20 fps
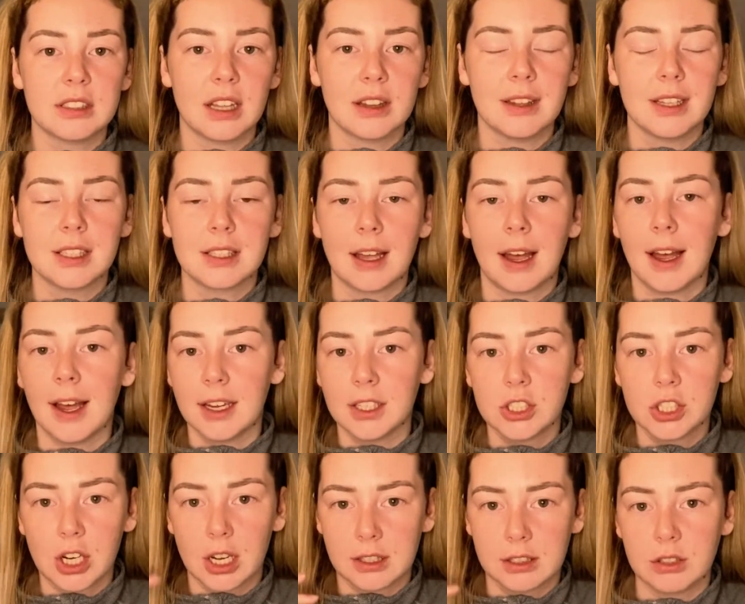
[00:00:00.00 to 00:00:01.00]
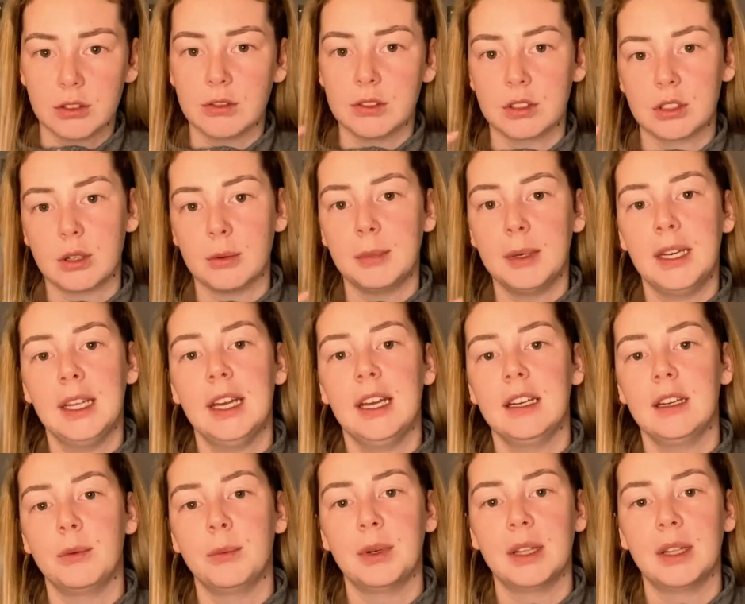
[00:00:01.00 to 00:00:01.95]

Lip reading: and this head chatter is coming in and we're